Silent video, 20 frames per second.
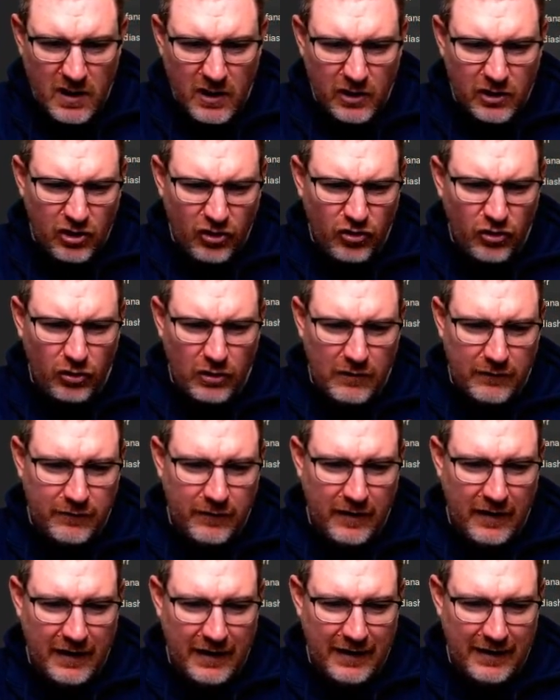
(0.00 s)
just sort
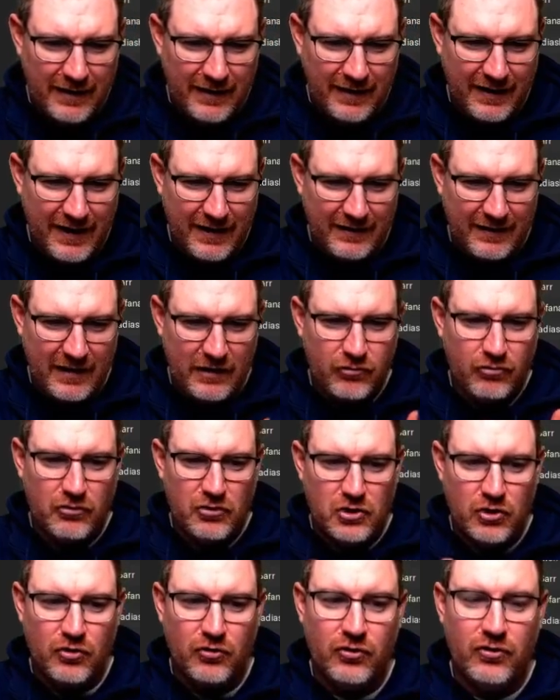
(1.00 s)
of, I guess,
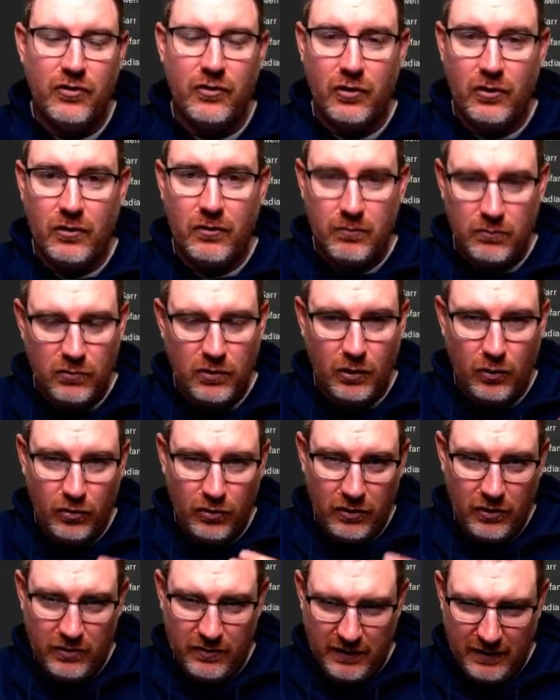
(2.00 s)
introduce
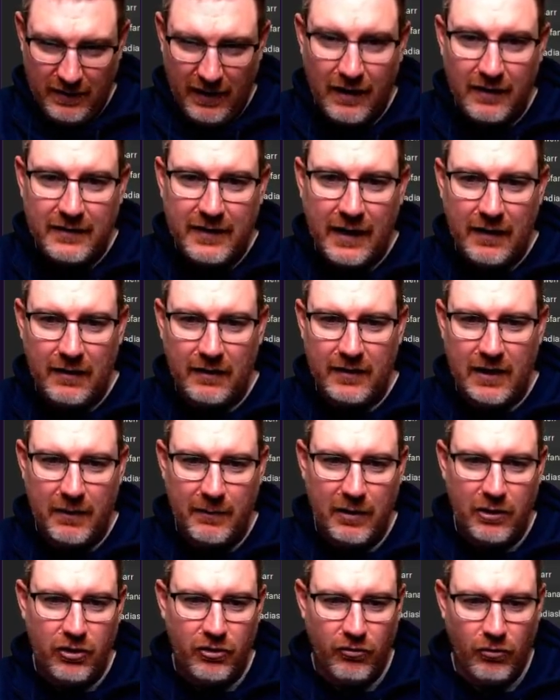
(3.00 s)
the young talent
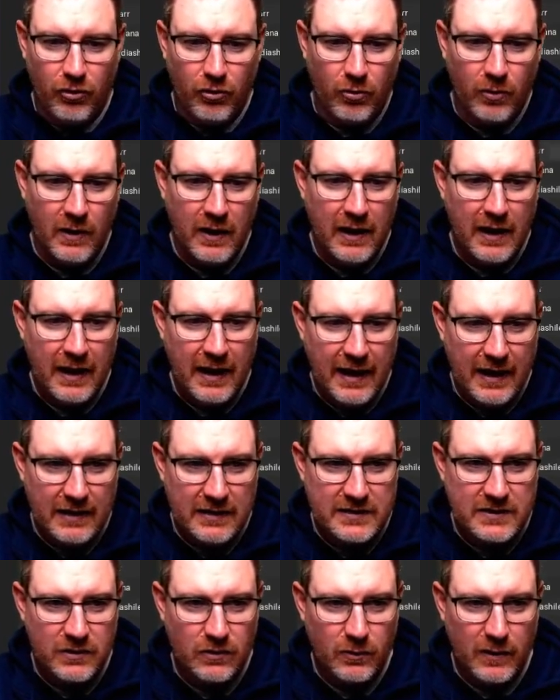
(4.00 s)
coming through
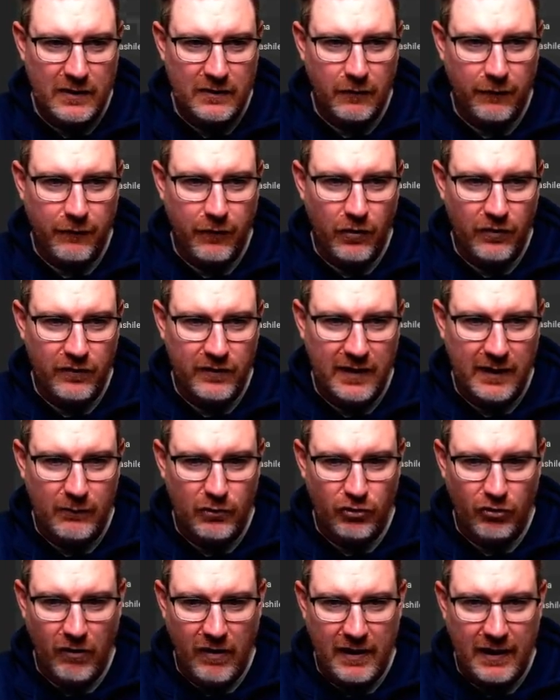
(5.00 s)
into first team
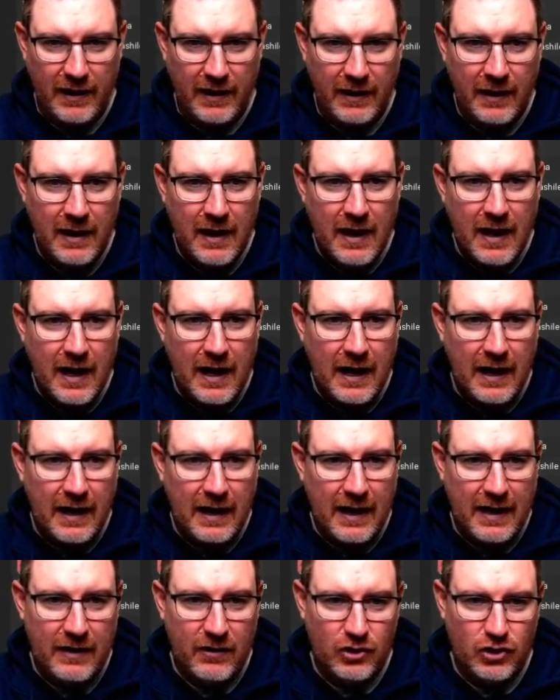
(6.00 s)
training,
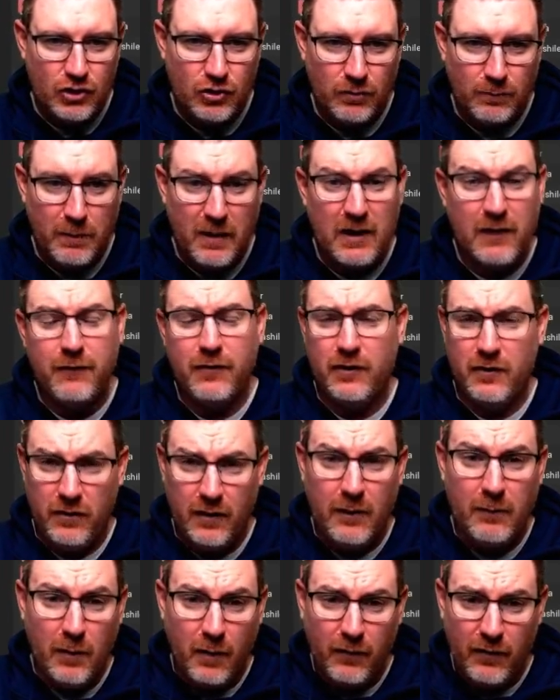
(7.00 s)
and it should benefit
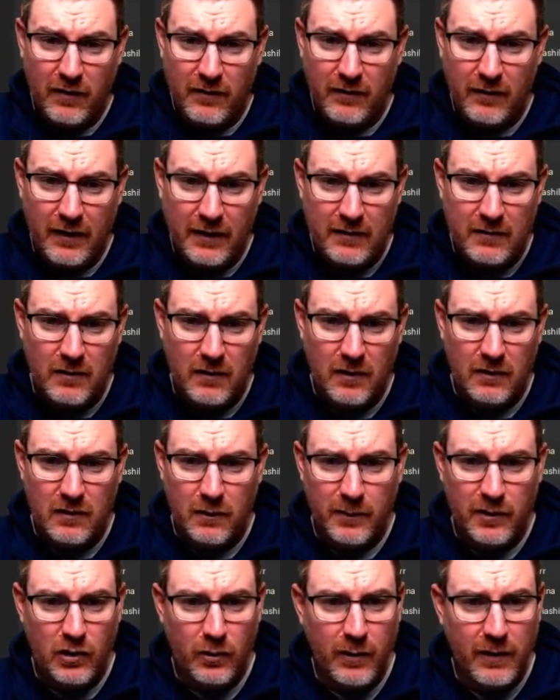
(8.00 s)
them obviously to
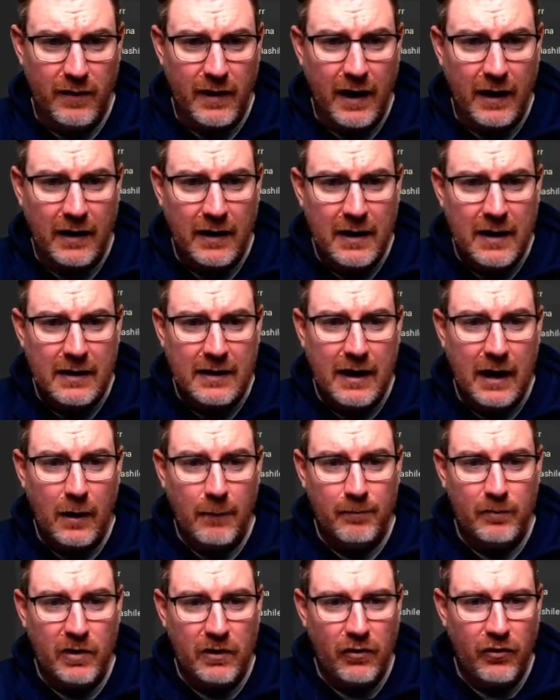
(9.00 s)
be doing that.
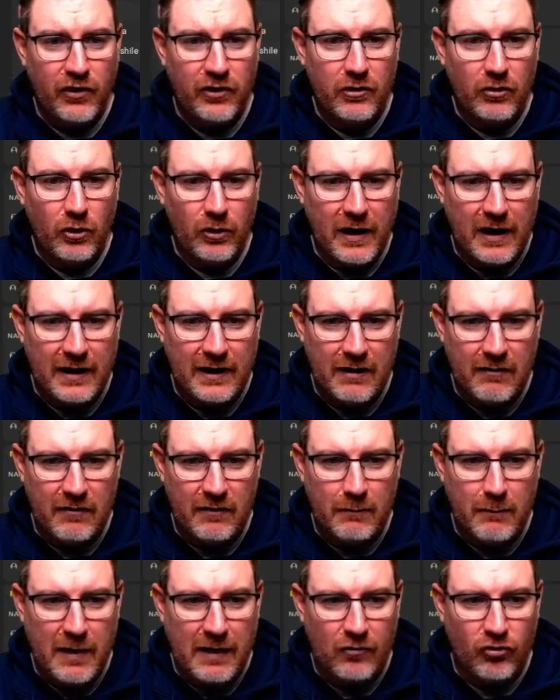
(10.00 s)
Now, the other thing to look at here
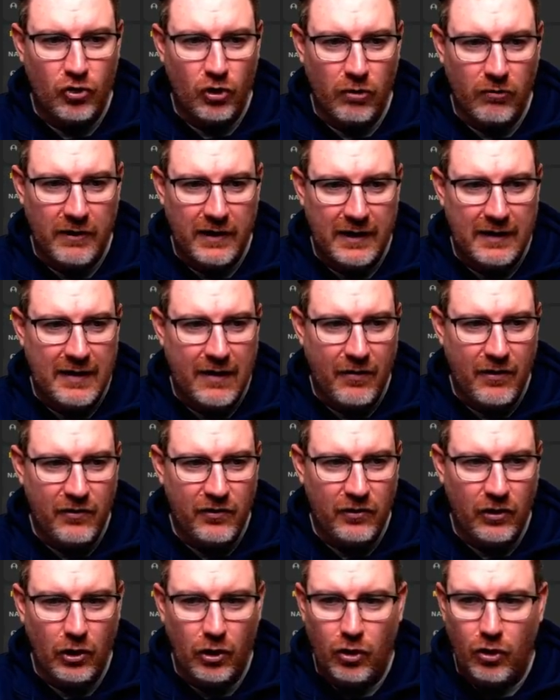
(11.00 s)
is mentoring. Now, this
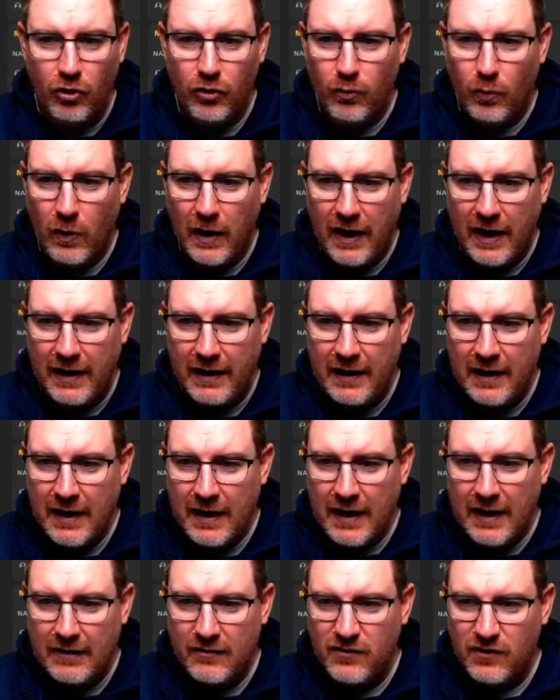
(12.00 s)
is a good way
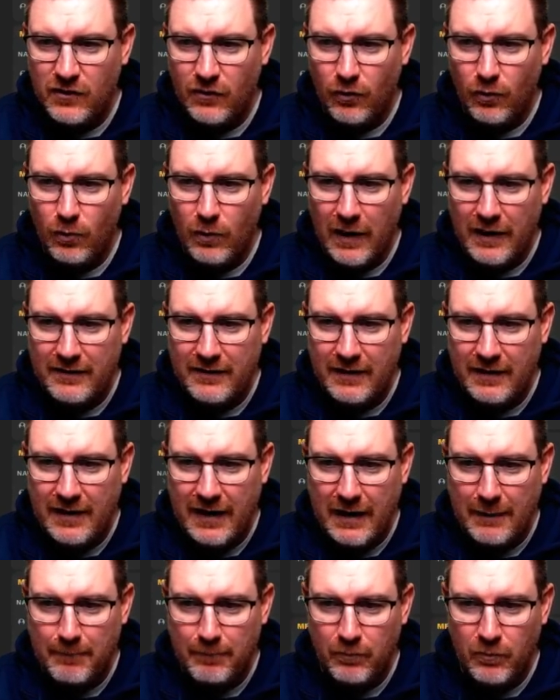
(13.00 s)
to
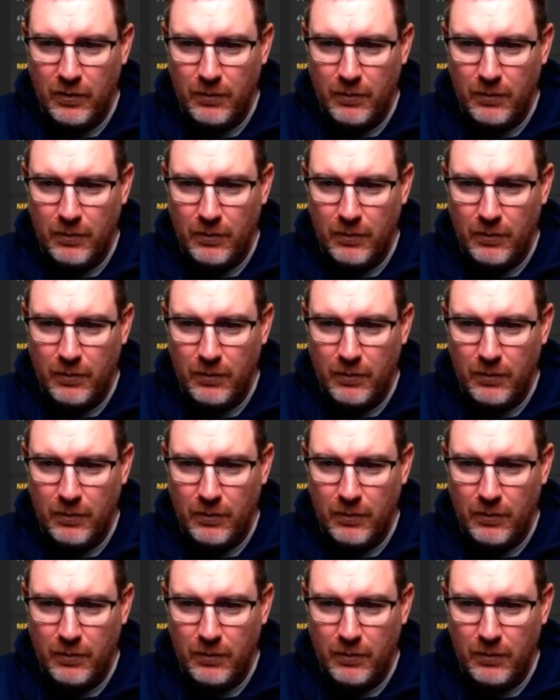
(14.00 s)
get